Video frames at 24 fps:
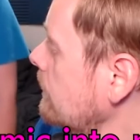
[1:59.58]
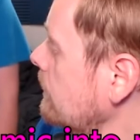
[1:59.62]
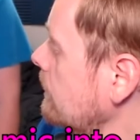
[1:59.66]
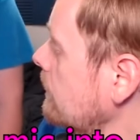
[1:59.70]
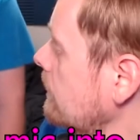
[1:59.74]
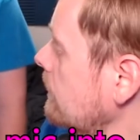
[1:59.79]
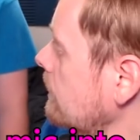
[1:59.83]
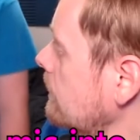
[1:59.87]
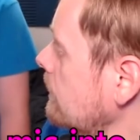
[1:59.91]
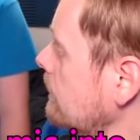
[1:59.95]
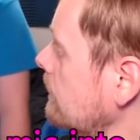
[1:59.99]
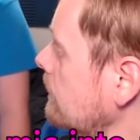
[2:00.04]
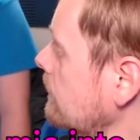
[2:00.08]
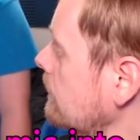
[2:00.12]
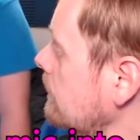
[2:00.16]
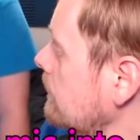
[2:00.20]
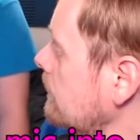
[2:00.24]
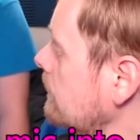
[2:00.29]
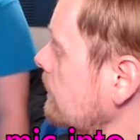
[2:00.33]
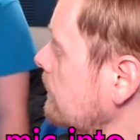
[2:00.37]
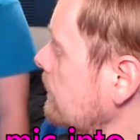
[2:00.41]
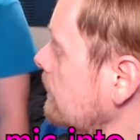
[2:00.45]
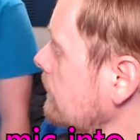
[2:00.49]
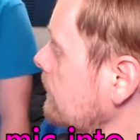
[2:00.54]

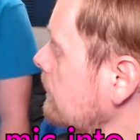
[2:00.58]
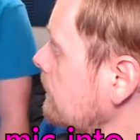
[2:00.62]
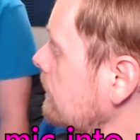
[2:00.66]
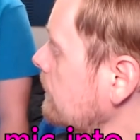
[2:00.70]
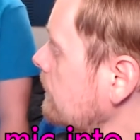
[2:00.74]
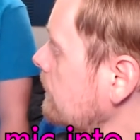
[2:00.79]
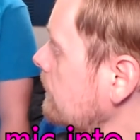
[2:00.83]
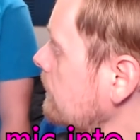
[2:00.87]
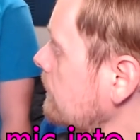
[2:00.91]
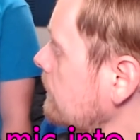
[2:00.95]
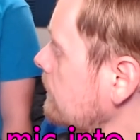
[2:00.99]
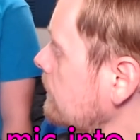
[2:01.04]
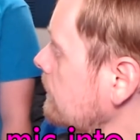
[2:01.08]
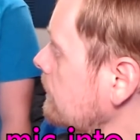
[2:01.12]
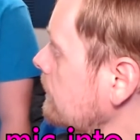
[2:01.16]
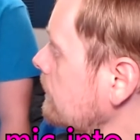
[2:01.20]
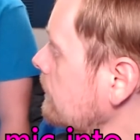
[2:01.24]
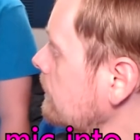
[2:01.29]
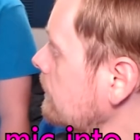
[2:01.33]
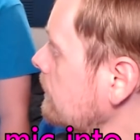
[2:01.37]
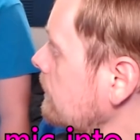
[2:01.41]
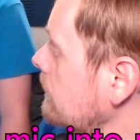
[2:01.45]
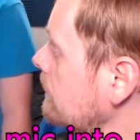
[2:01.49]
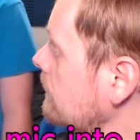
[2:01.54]

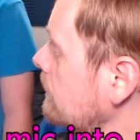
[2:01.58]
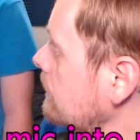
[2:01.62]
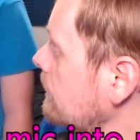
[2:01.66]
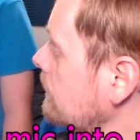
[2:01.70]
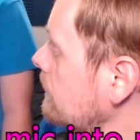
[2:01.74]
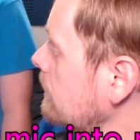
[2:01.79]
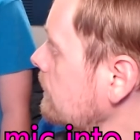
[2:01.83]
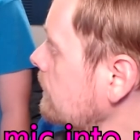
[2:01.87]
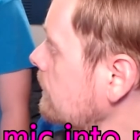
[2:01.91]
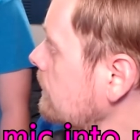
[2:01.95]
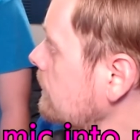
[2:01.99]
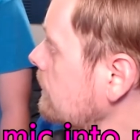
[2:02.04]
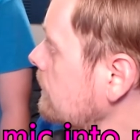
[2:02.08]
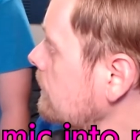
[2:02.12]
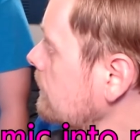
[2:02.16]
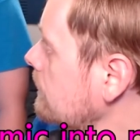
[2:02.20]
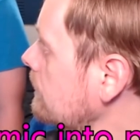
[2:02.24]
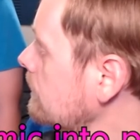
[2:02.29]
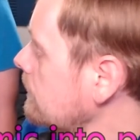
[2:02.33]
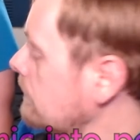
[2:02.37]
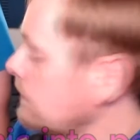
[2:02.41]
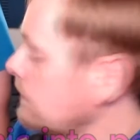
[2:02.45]
This person isn't speaking.